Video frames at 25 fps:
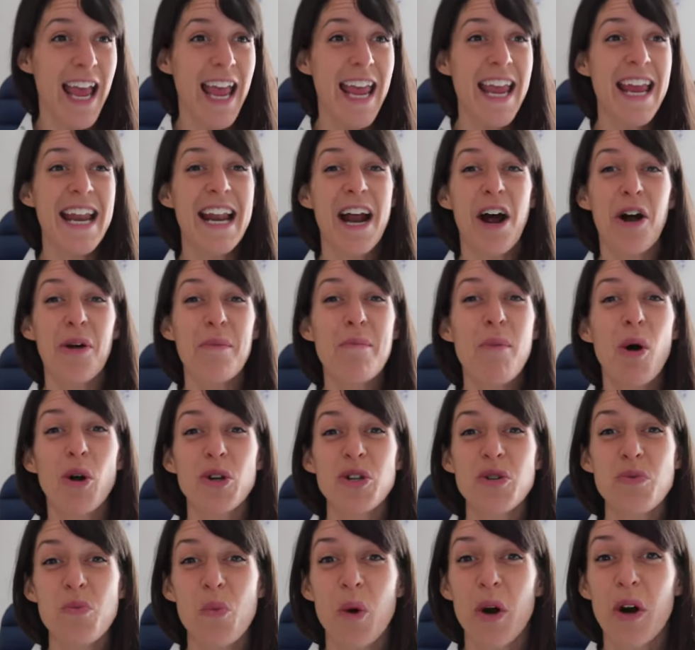In our
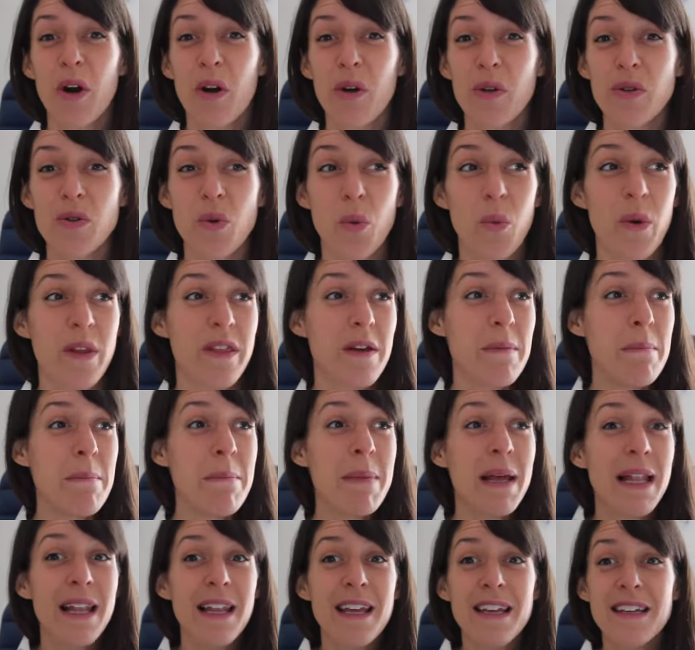modern world, with a
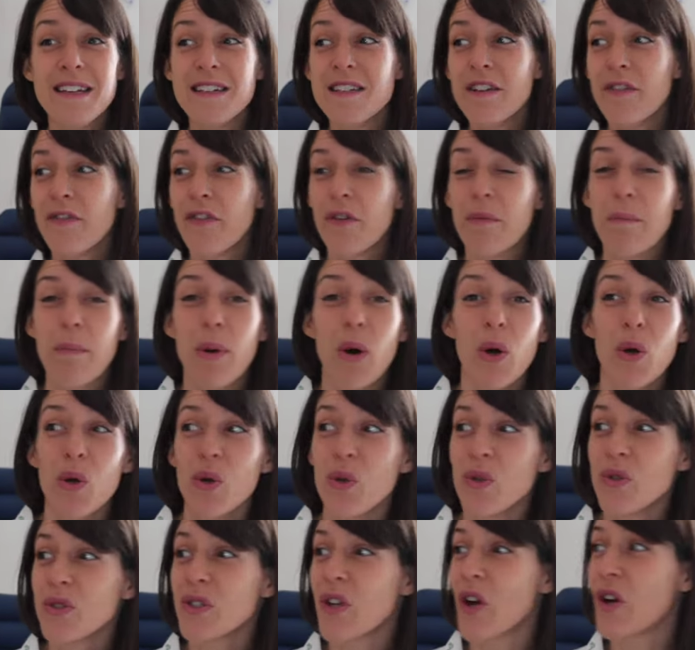million different
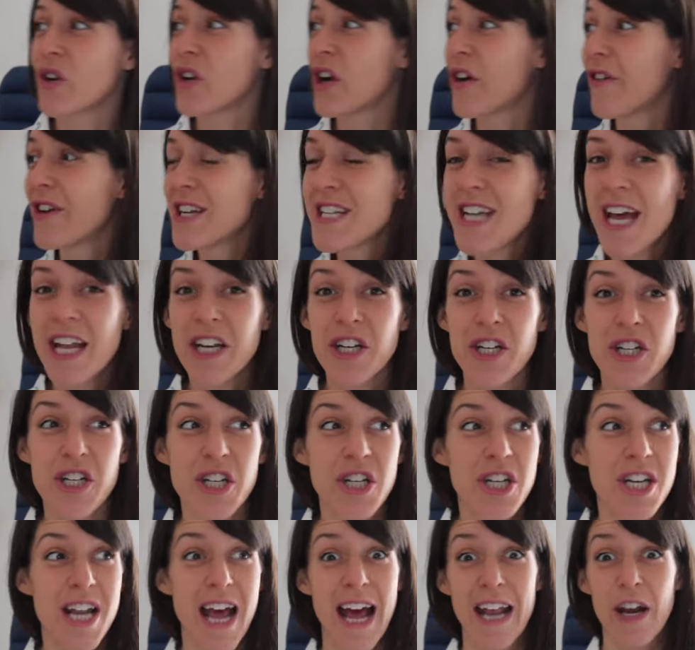pulls on our
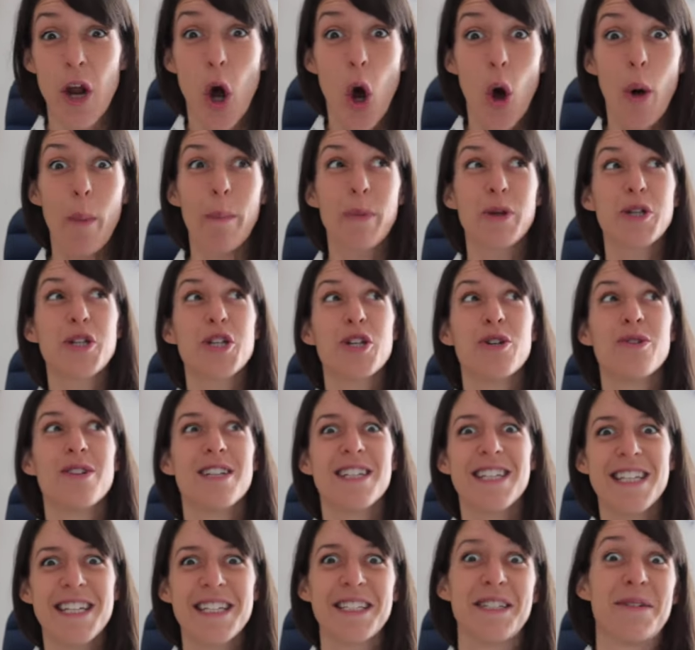attention and
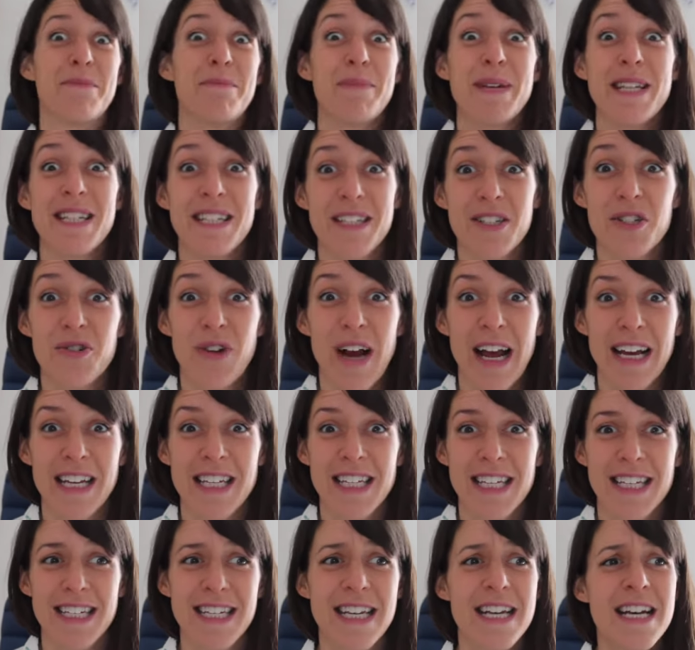opportunities to be
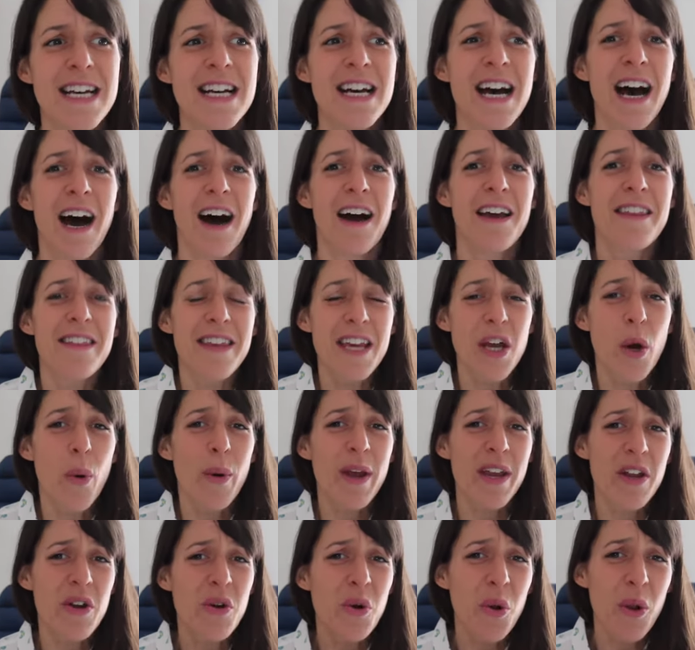distracted, I think we
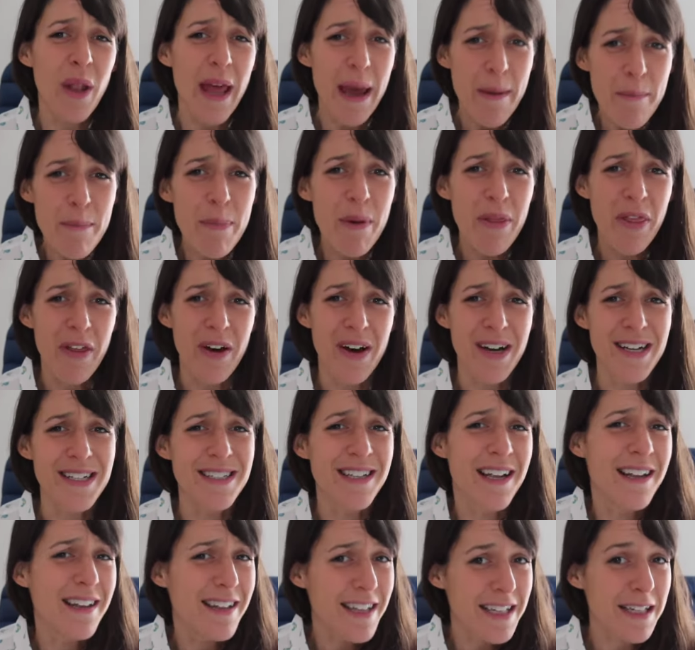can all
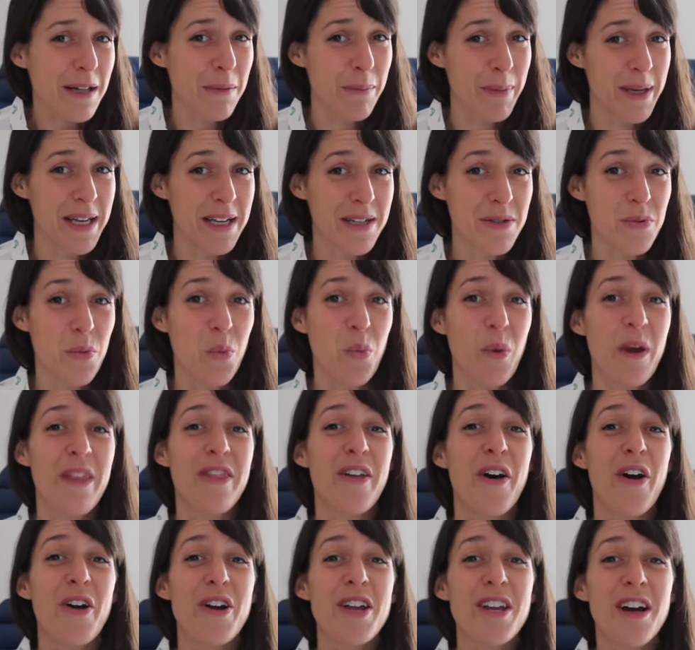empathise a little bit with
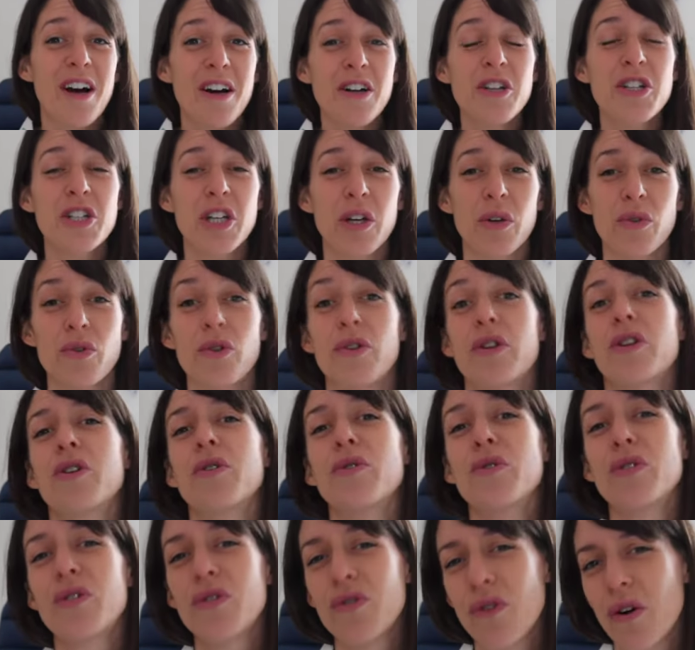our young children
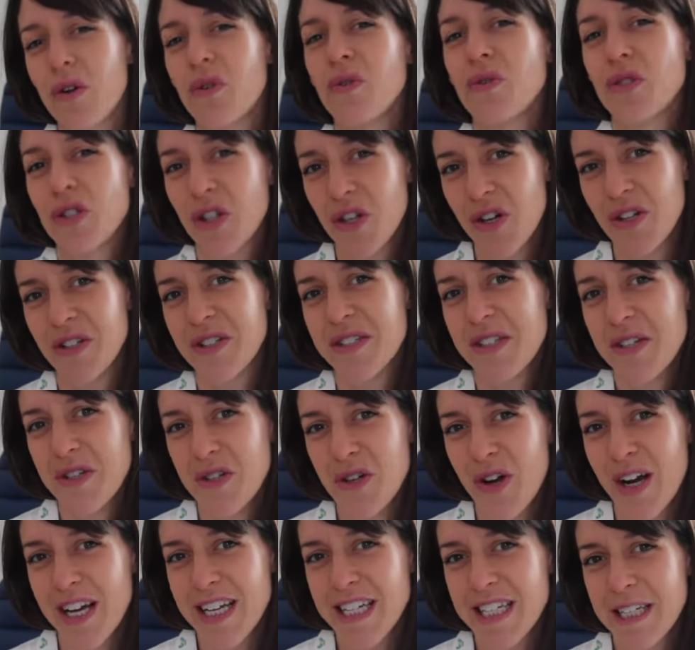who struggle to
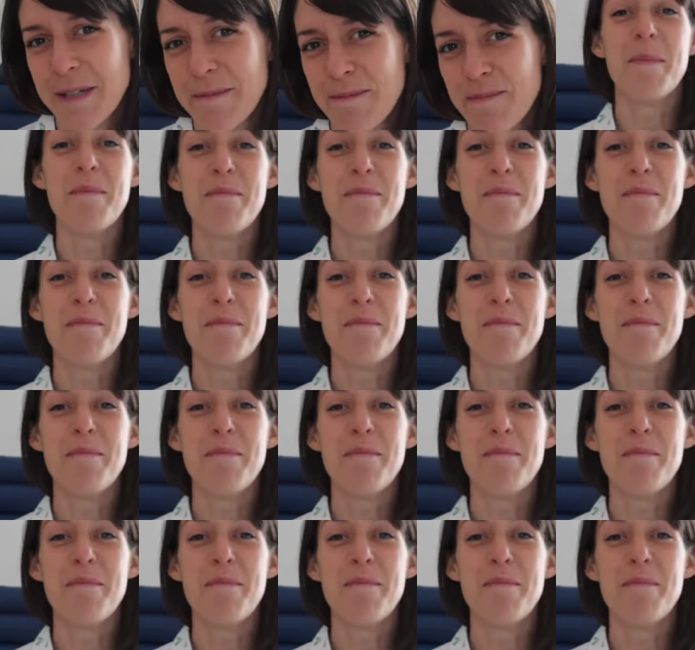concentrate.